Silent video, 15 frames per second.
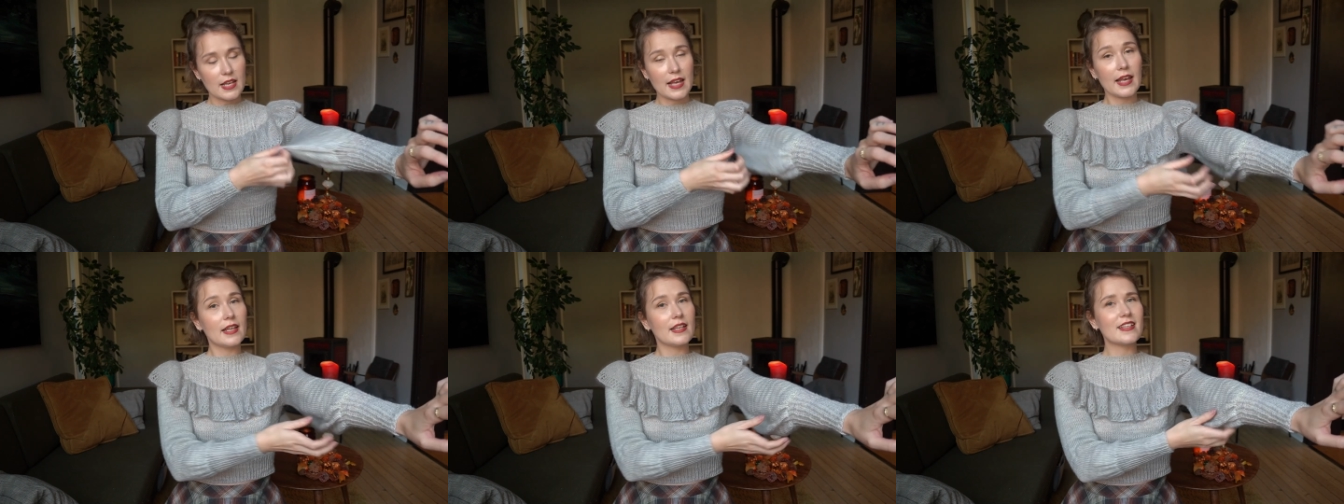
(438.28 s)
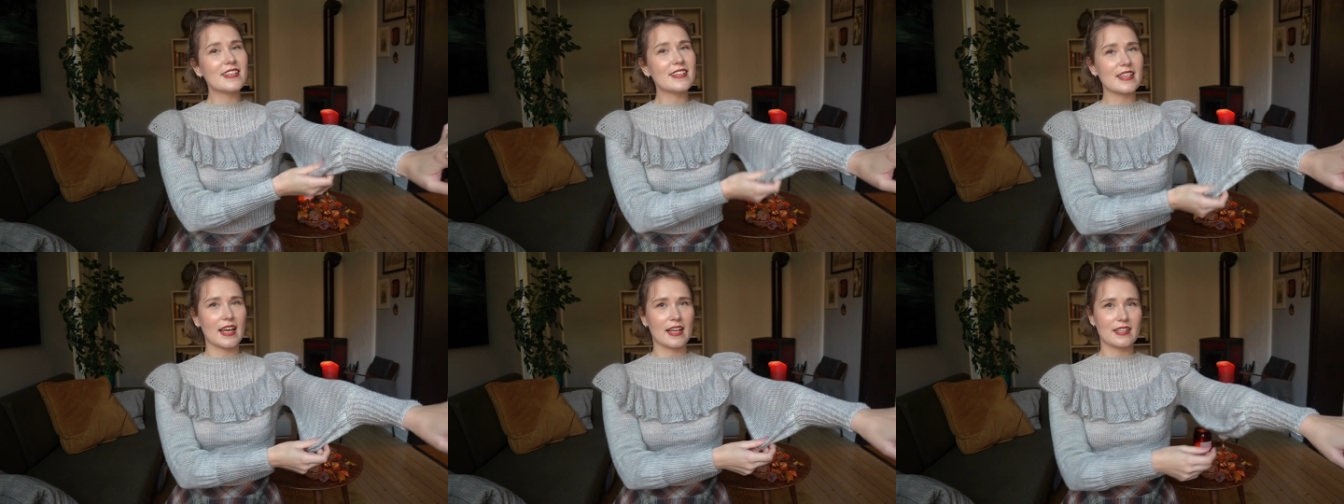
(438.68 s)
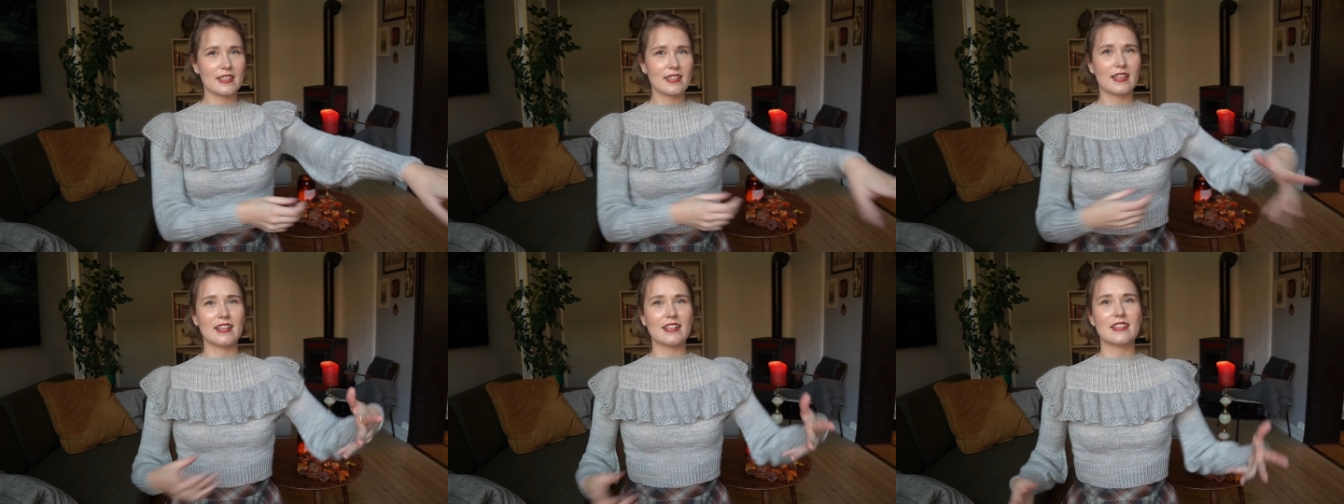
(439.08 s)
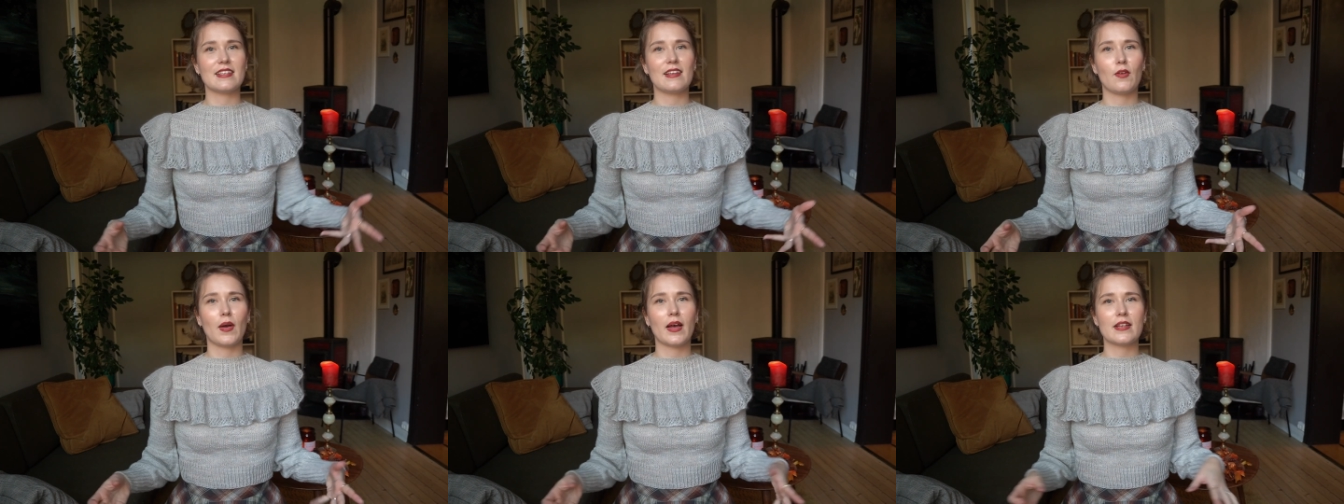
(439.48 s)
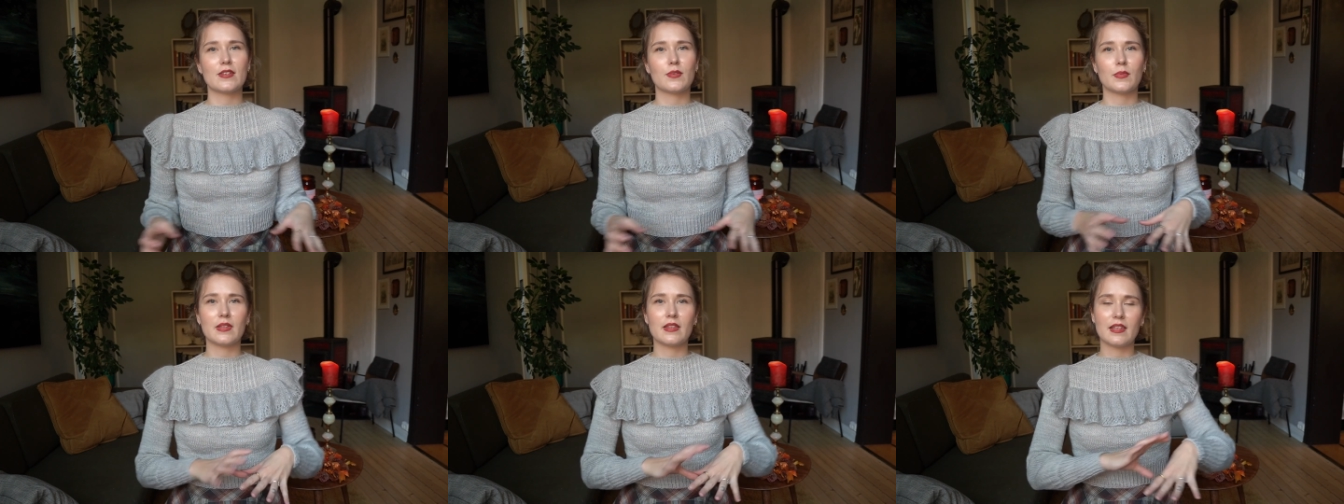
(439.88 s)
hints at that
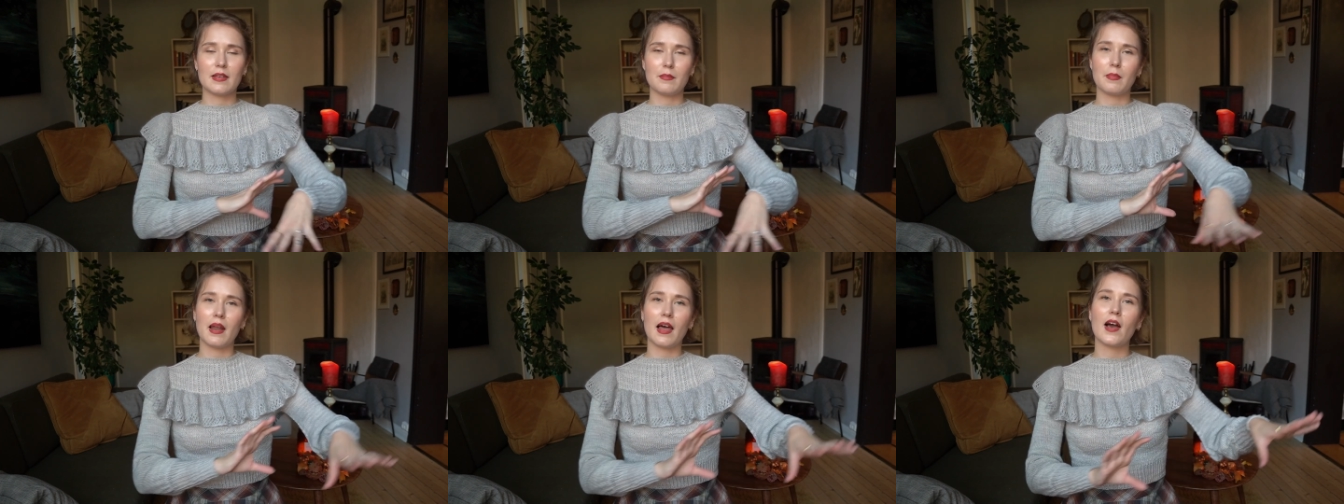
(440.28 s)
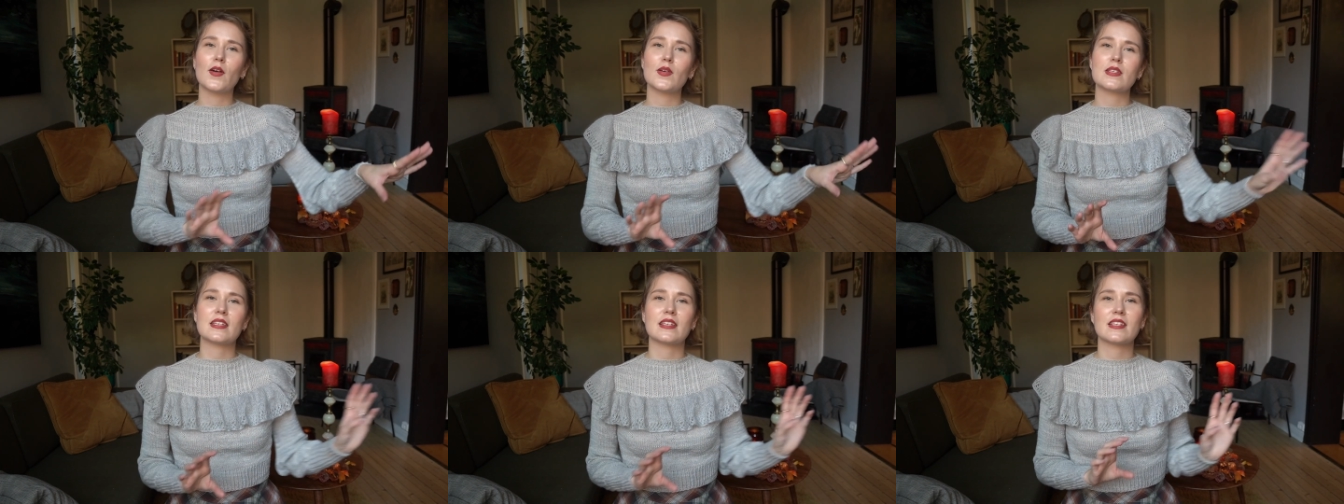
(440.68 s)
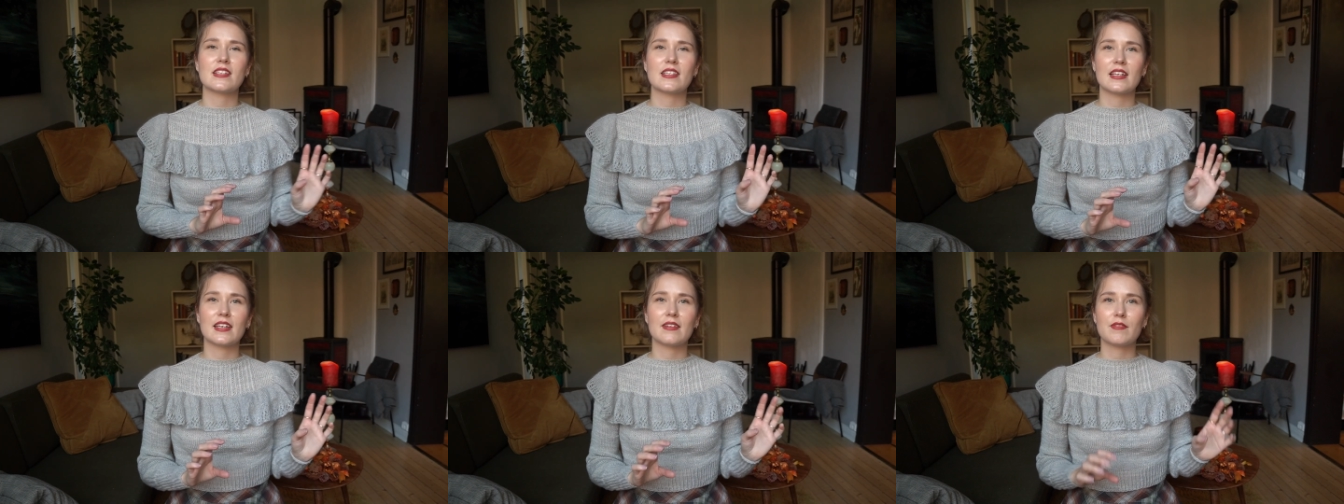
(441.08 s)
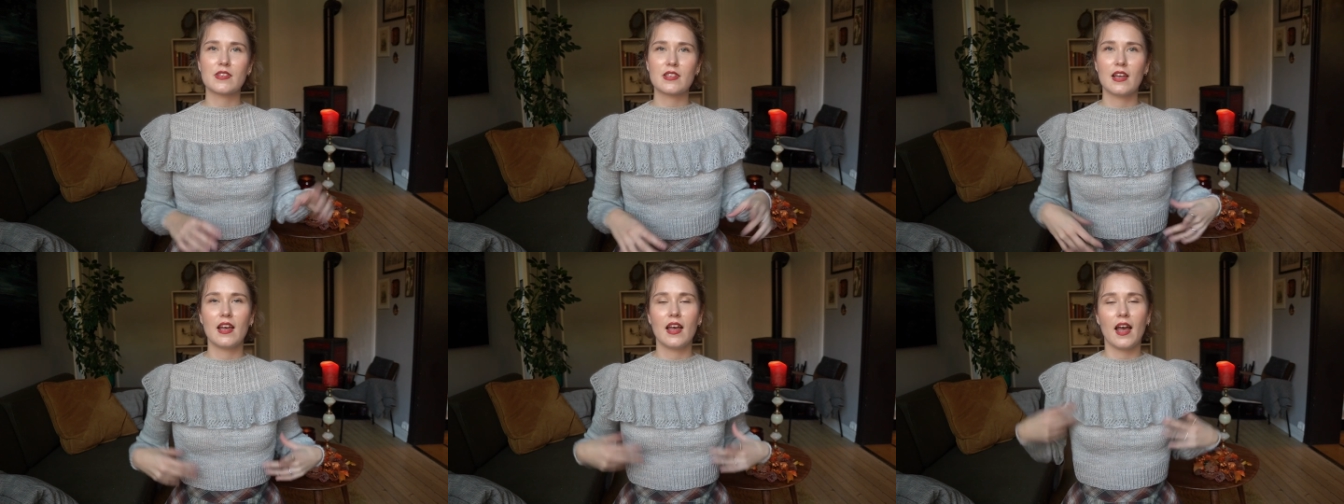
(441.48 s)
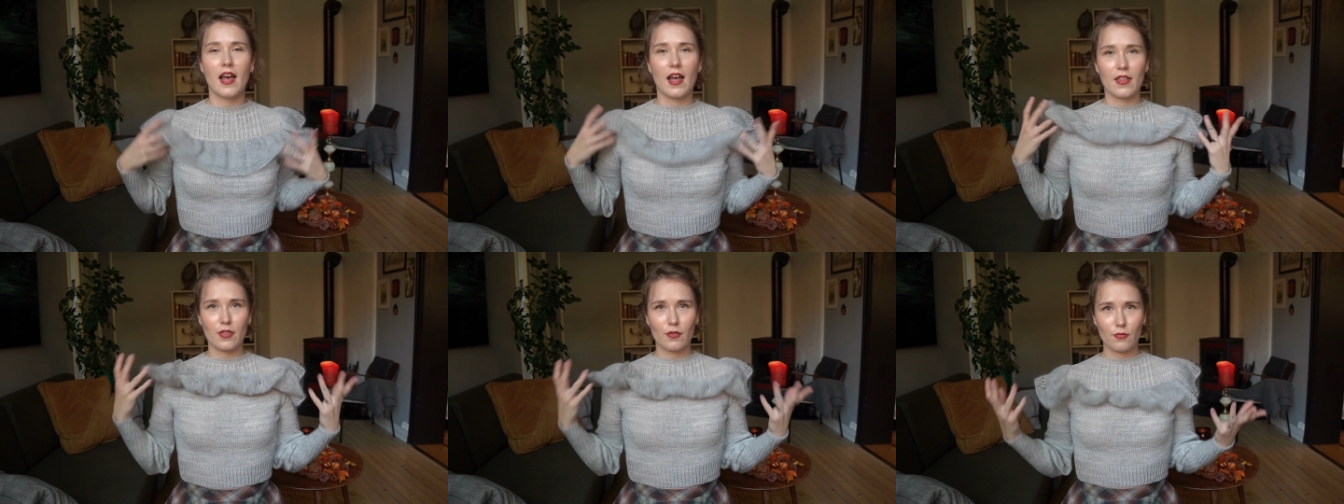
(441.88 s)
silhouette with the blousing sleeves
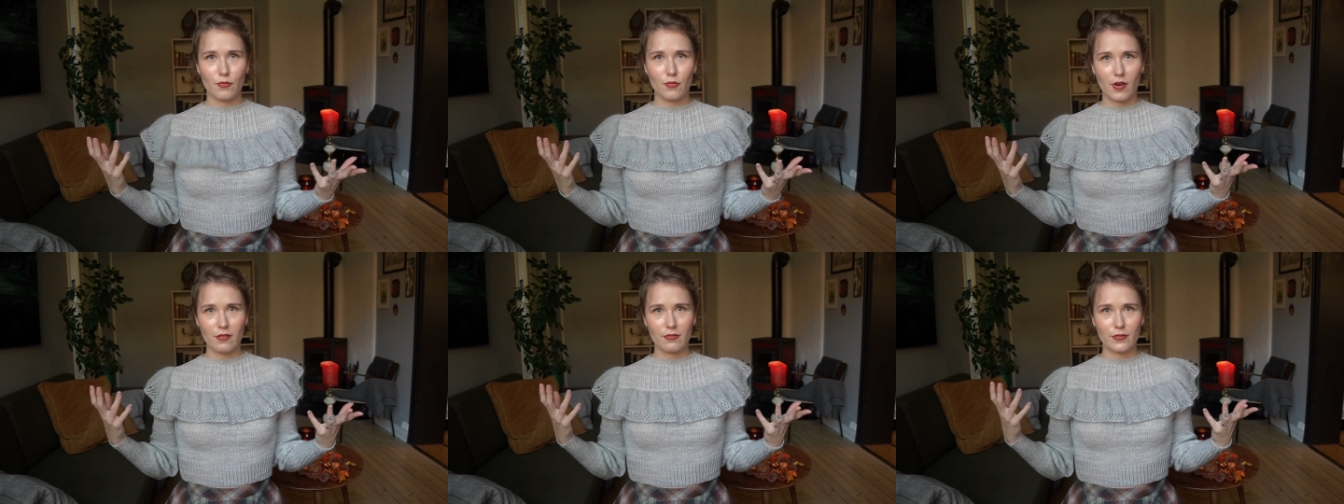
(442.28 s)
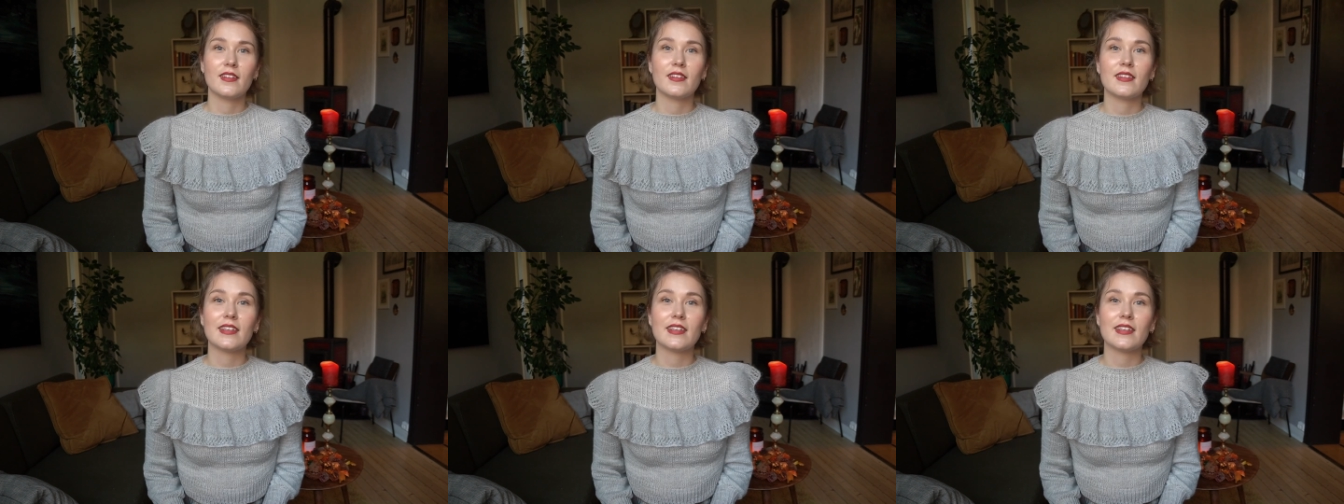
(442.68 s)
and the ruffle.